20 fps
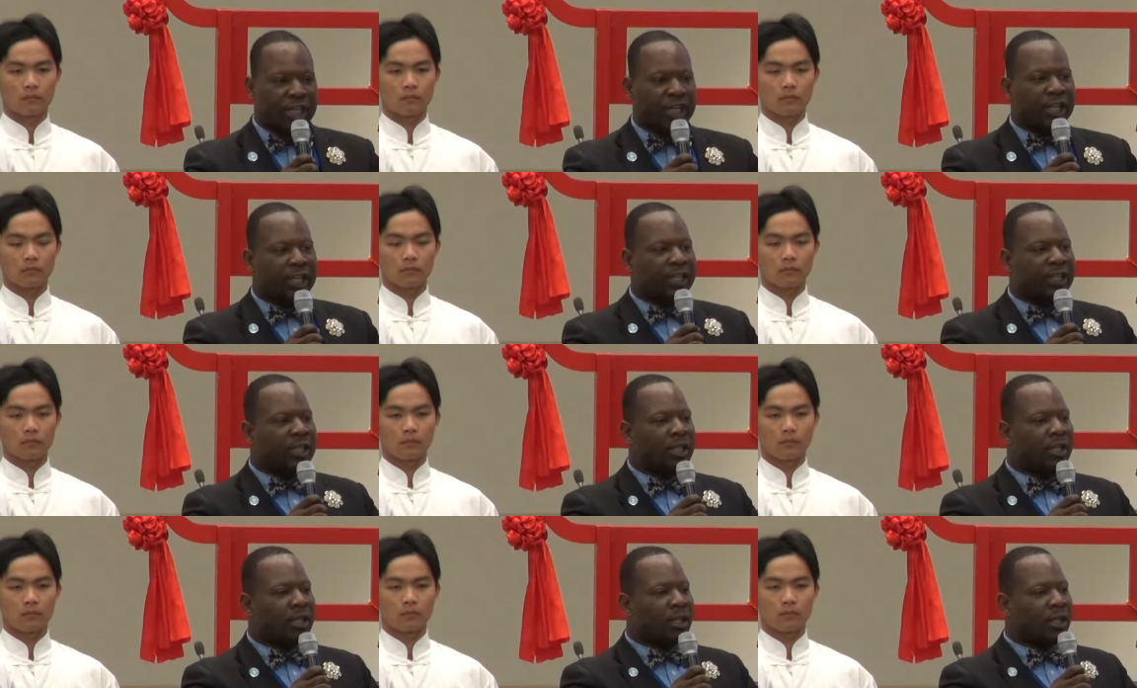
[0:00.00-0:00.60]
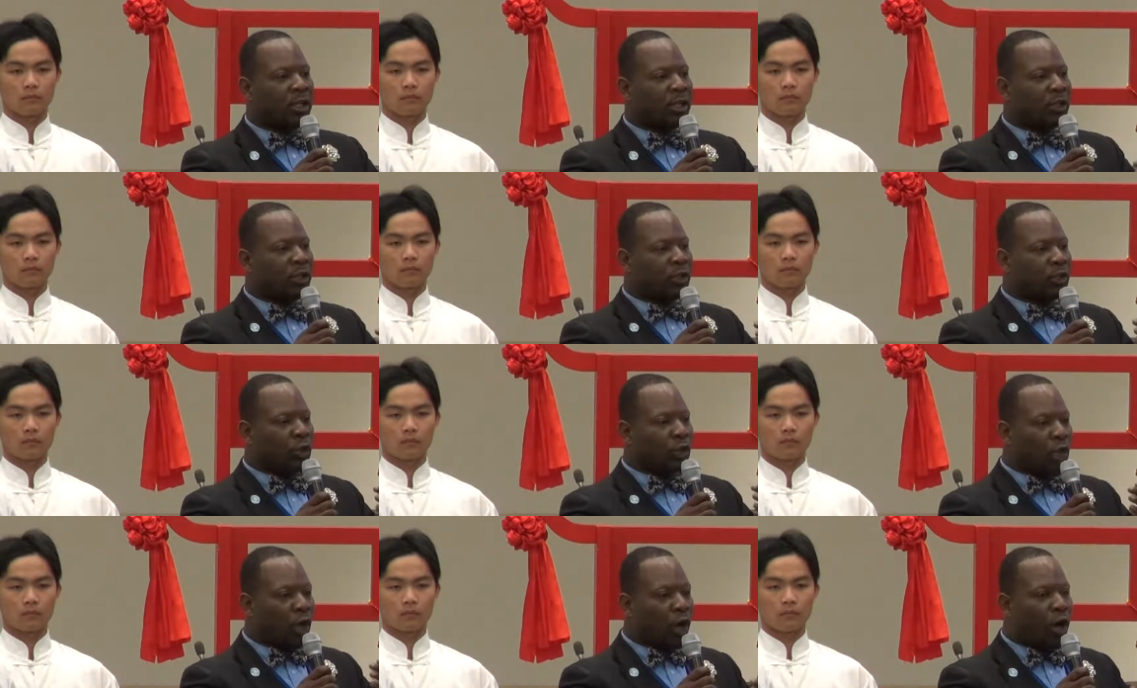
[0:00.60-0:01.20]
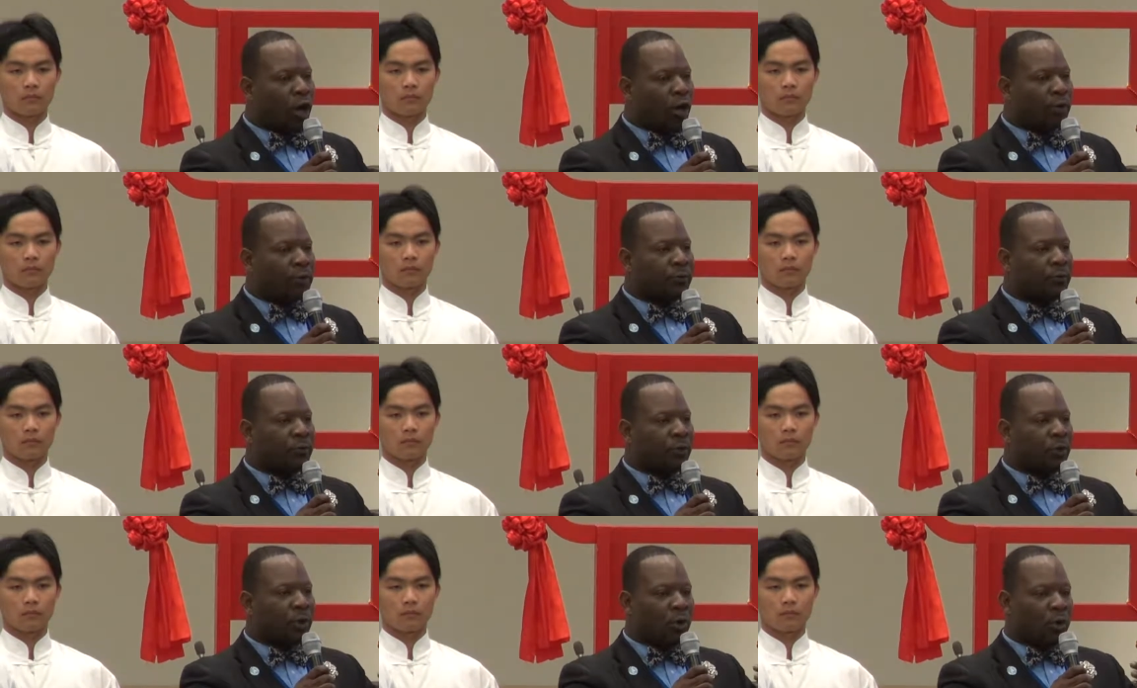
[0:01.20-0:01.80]
Speaker 1: We need to
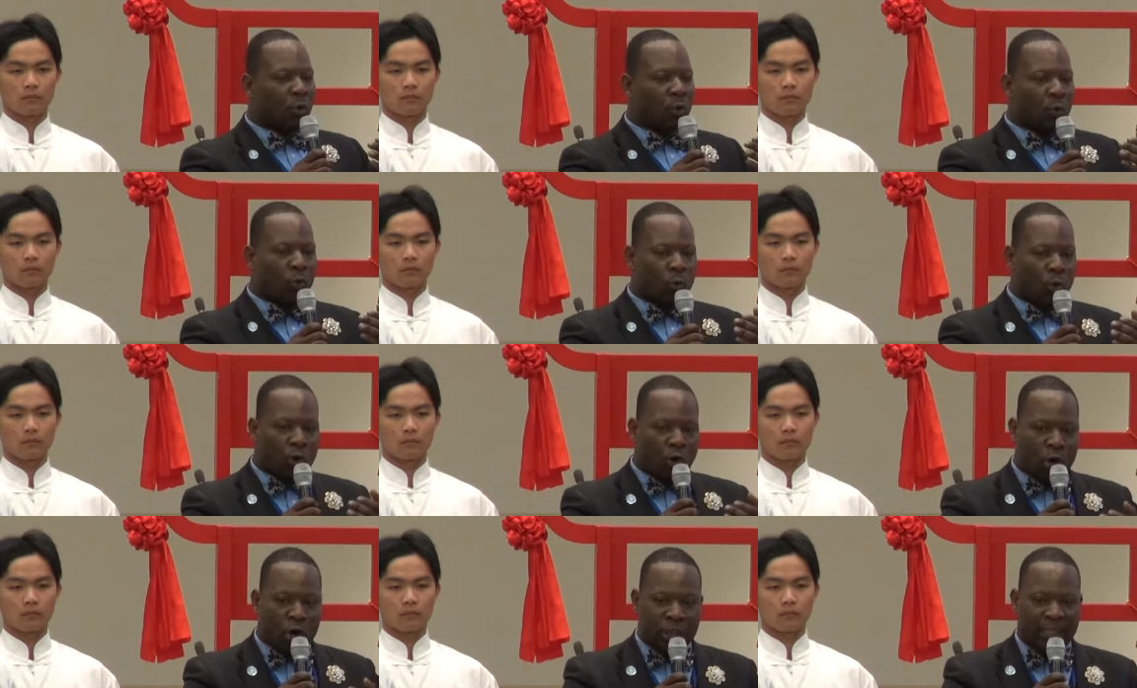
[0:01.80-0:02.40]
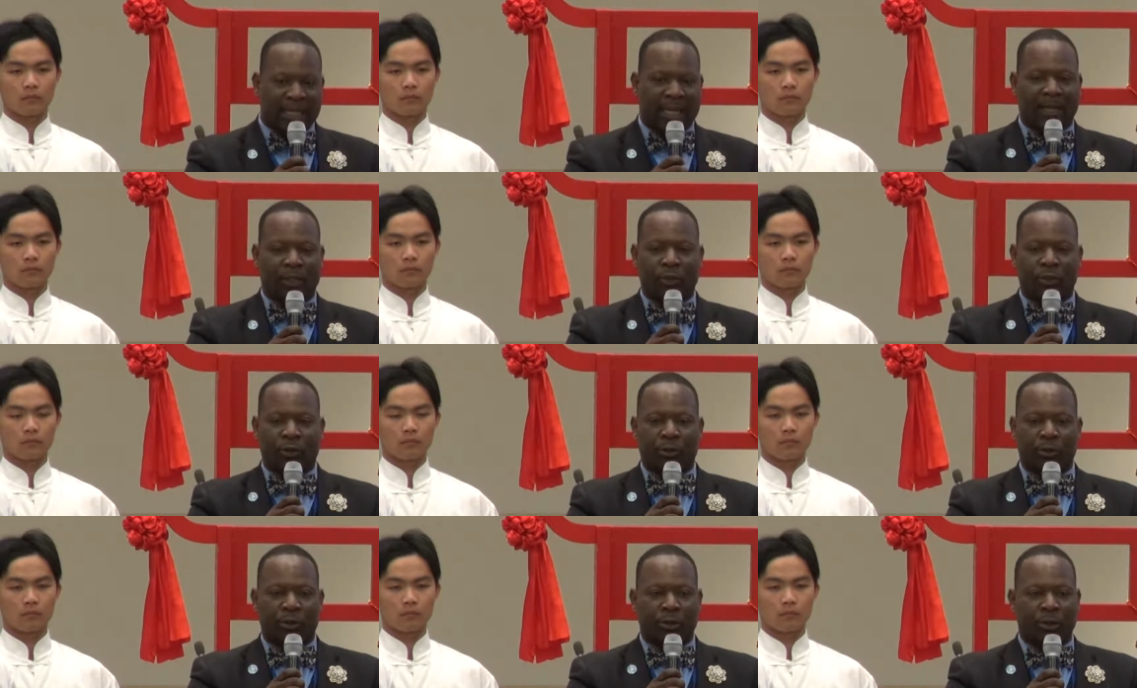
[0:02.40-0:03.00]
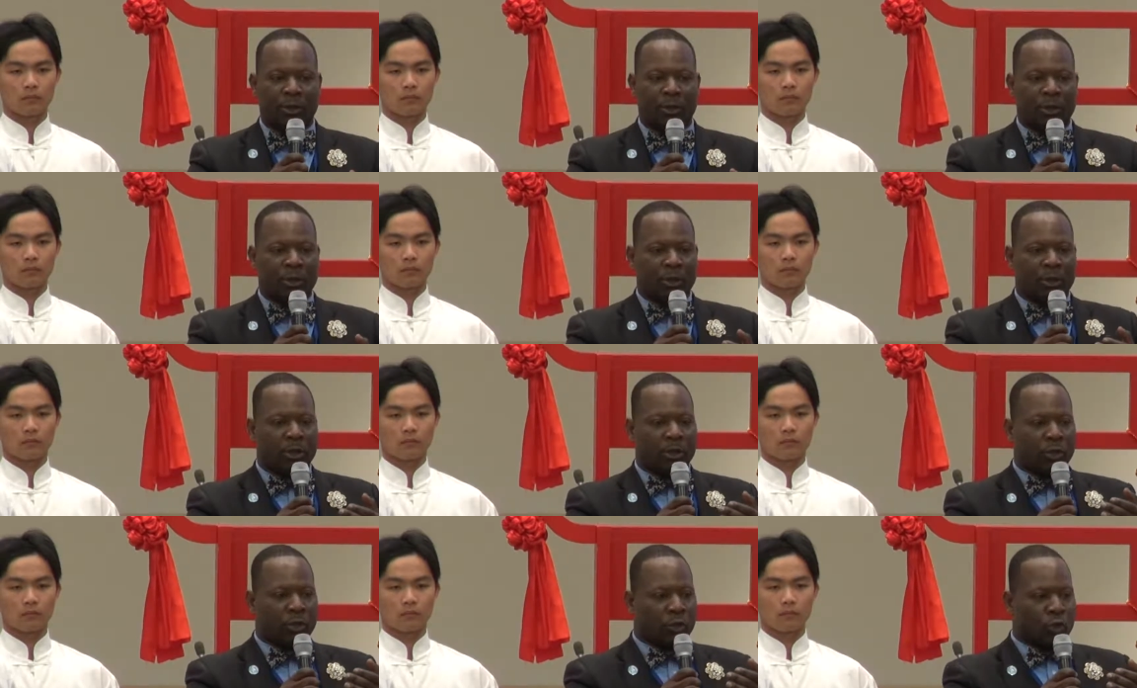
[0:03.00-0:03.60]
love one another,
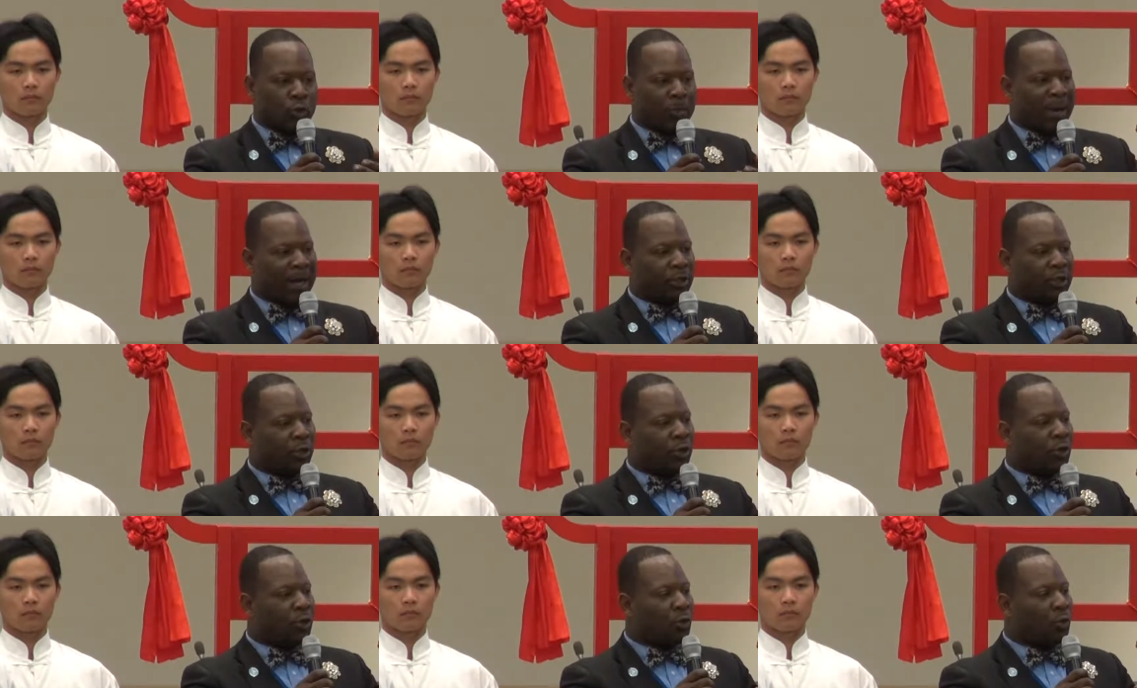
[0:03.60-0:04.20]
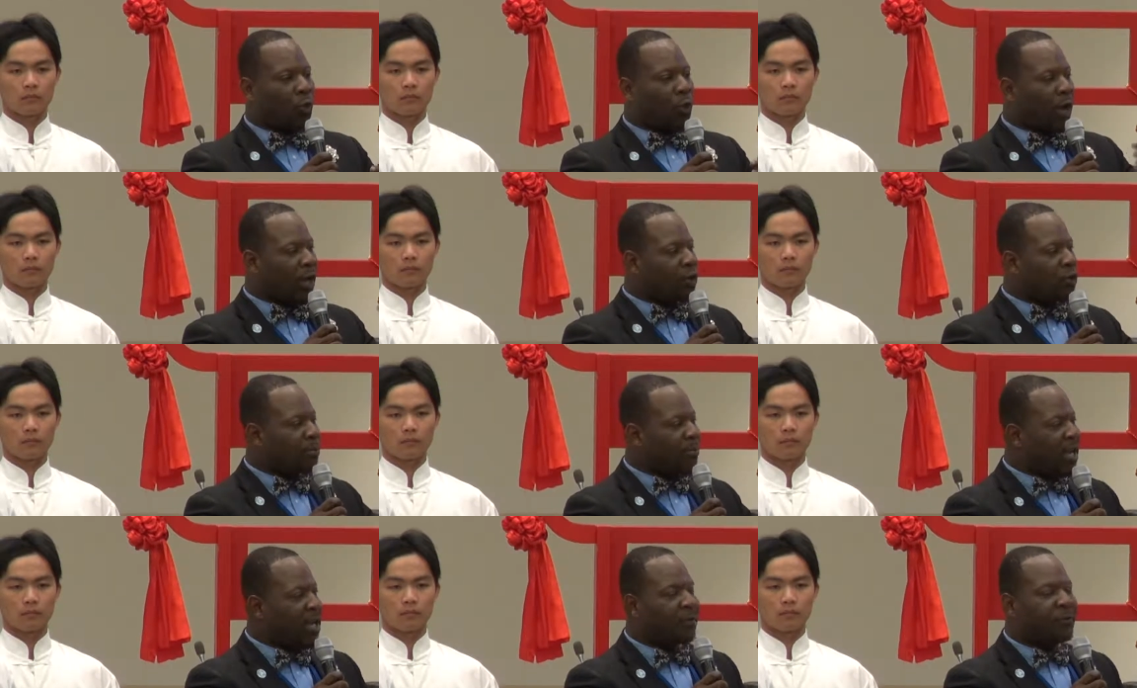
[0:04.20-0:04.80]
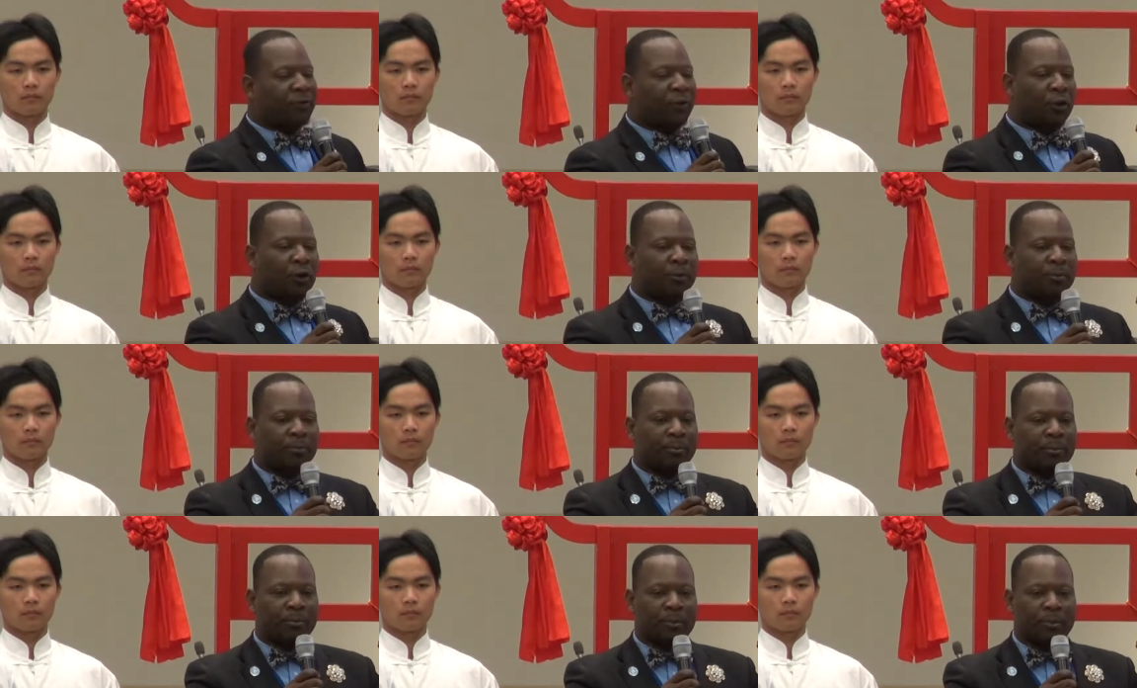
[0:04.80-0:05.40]
no matter where you
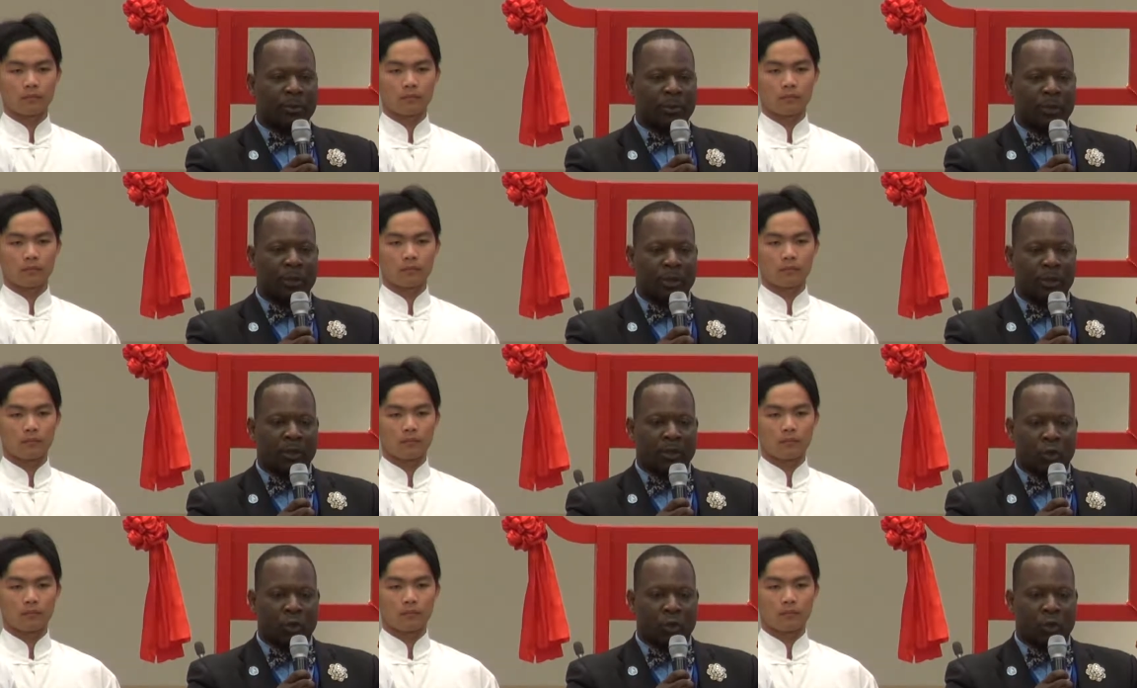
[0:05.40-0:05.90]
may from,